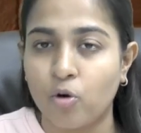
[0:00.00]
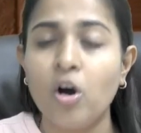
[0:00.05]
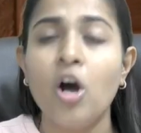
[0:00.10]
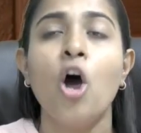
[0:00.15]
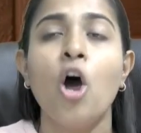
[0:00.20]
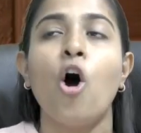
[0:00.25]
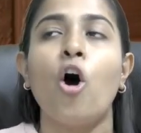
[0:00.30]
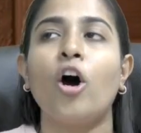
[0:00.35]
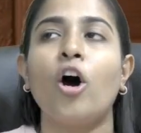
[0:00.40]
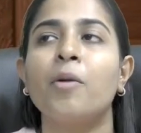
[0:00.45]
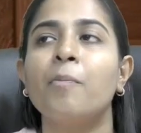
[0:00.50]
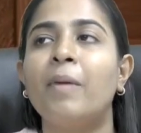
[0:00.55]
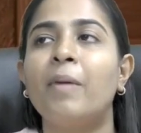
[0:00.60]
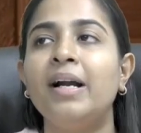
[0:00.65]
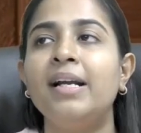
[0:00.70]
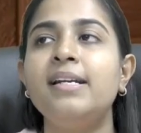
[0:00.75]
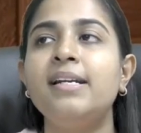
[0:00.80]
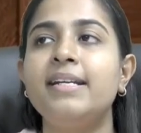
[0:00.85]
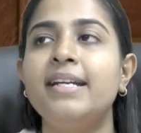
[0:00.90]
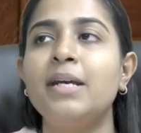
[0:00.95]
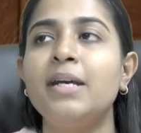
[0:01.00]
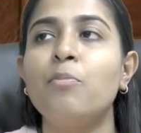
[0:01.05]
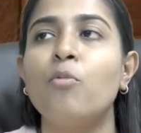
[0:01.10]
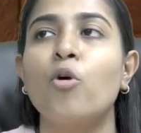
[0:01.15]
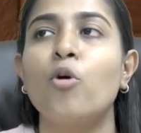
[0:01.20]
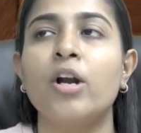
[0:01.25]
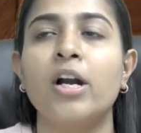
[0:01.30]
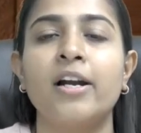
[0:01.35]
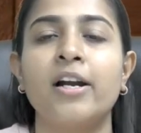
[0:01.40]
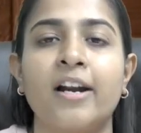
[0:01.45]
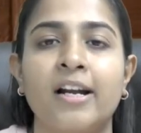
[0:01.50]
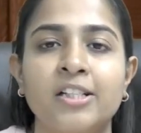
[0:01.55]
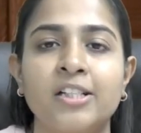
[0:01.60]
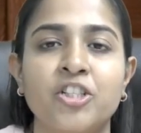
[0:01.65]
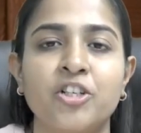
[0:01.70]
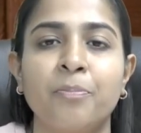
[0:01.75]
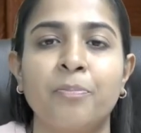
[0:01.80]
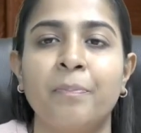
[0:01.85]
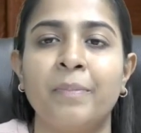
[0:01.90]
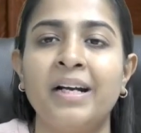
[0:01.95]
or multimodal
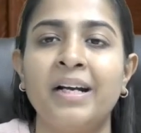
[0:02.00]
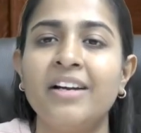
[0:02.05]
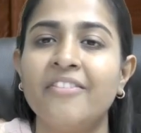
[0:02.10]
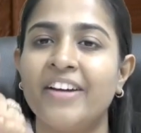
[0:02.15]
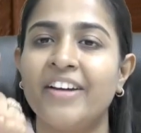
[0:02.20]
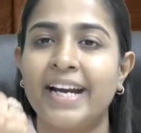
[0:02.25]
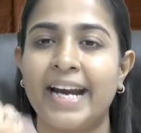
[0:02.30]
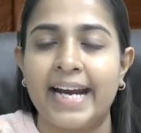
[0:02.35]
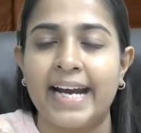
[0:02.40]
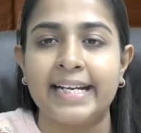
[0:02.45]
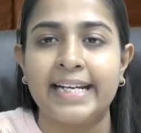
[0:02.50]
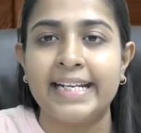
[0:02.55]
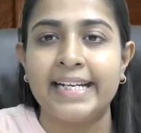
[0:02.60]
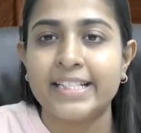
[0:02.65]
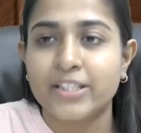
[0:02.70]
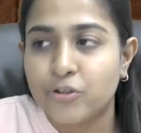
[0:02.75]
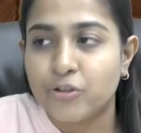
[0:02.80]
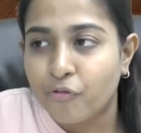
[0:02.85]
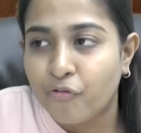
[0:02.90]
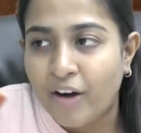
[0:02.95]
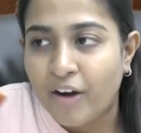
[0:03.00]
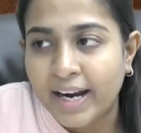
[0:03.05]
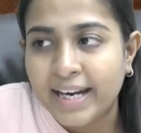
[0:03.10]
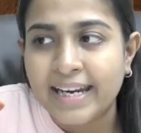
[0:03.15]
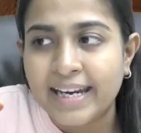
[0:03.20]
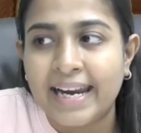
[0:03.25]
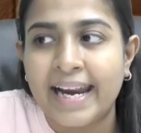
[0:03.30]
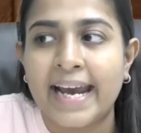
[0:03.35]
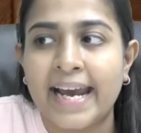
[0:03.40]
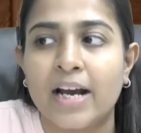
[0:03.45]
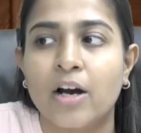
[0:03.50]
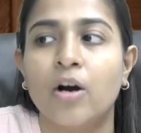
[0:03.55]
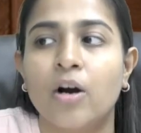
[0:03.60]
transshipment, where at least one leg